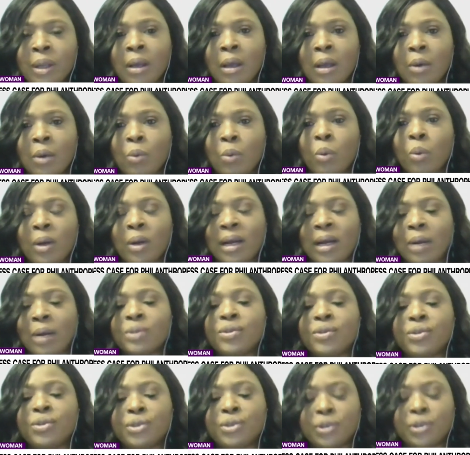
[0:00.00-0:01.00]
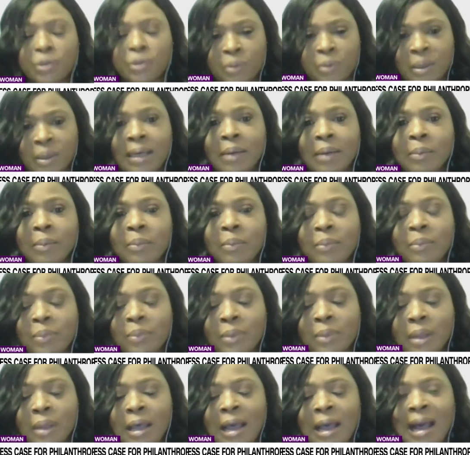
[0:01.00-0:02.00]
what I was doing.
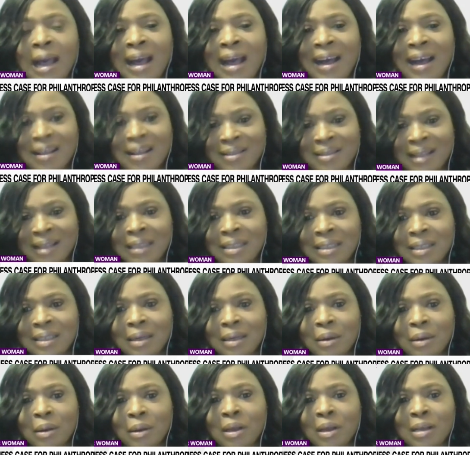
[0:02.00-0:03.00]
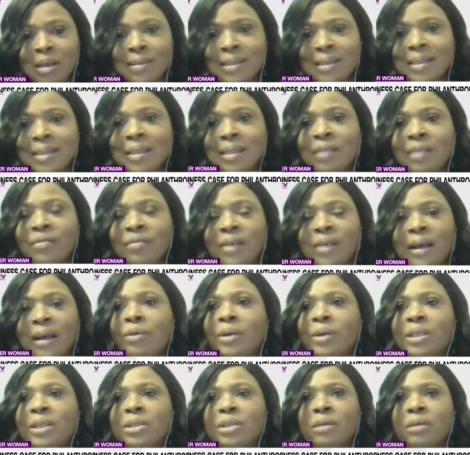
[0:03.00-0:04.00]
And that severe
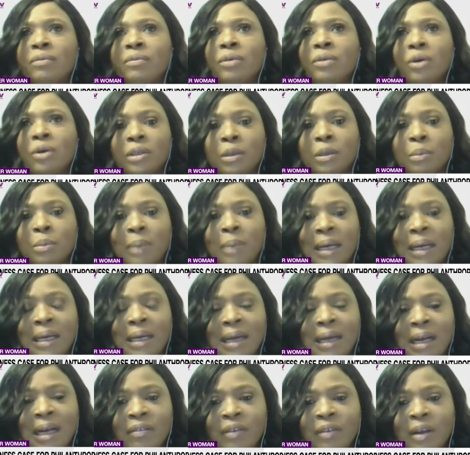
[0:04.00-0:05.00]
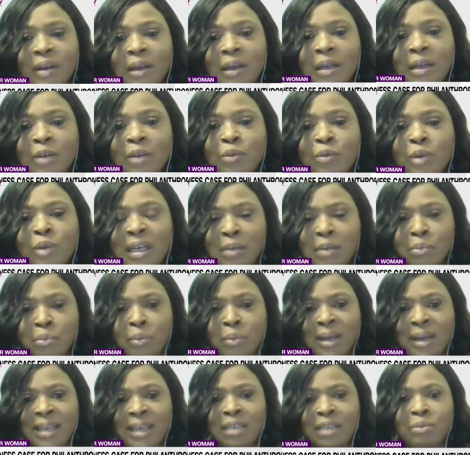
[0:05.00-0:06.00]
grace of God on my life really
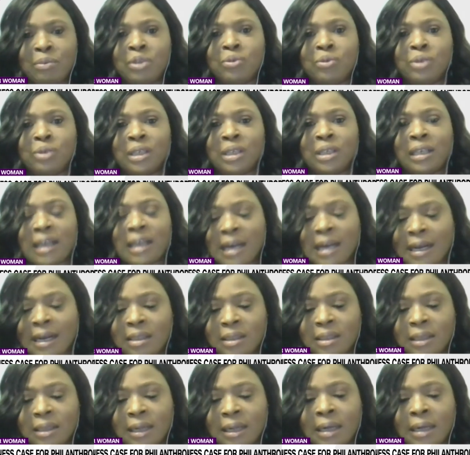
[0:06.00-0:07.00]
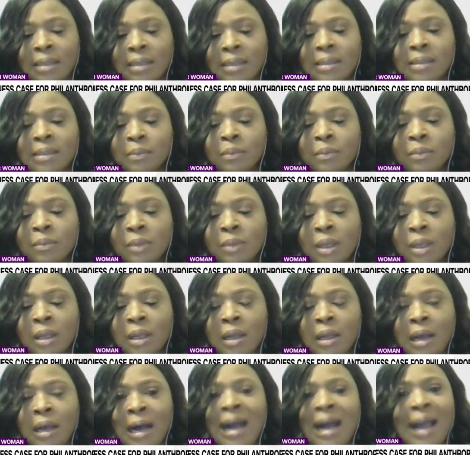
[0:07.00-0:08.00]
made me realize that
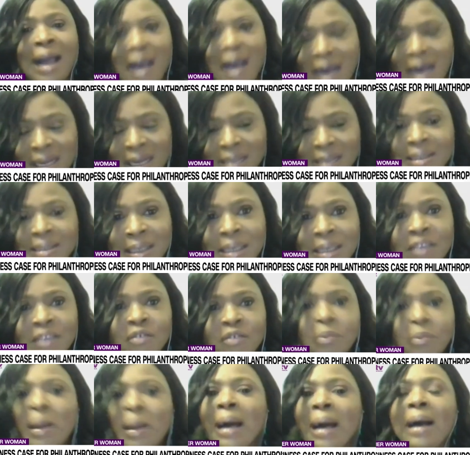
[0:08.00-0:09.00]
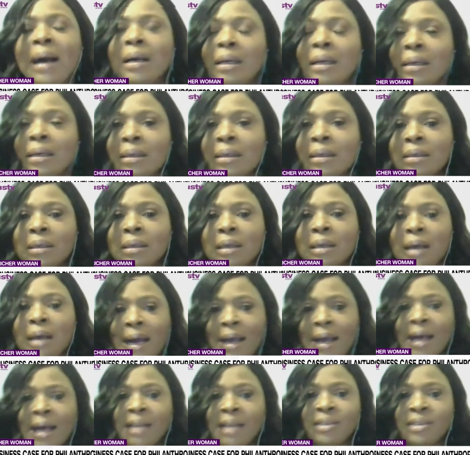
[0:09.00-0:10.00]
I had to give back. I
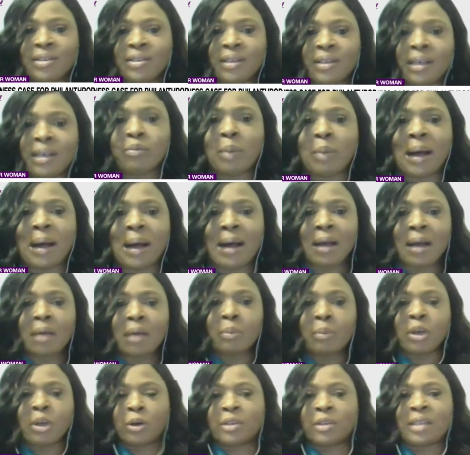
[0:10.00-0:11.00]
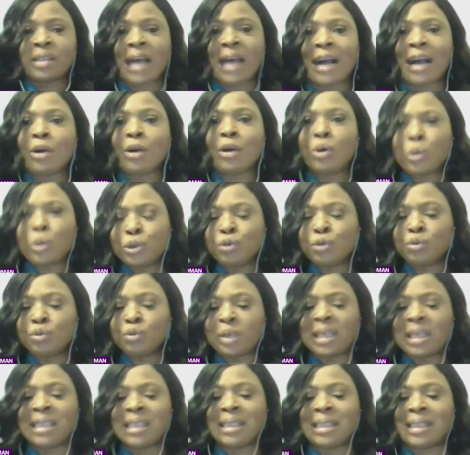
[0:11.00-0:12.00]
had to give back because I couldn't
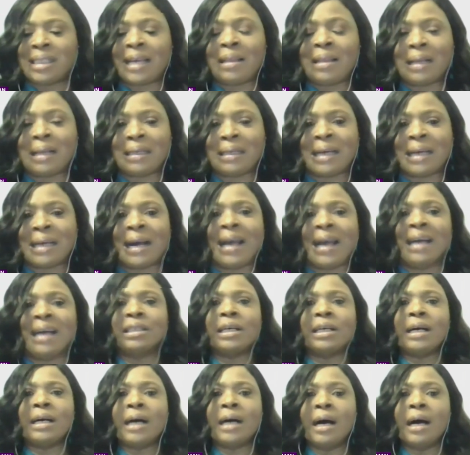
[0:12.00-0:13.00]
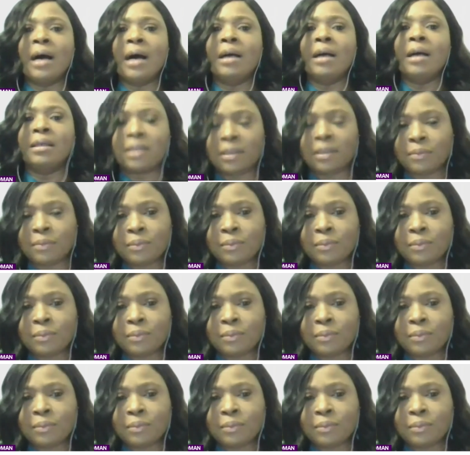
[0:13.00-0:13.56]
really say that I had earned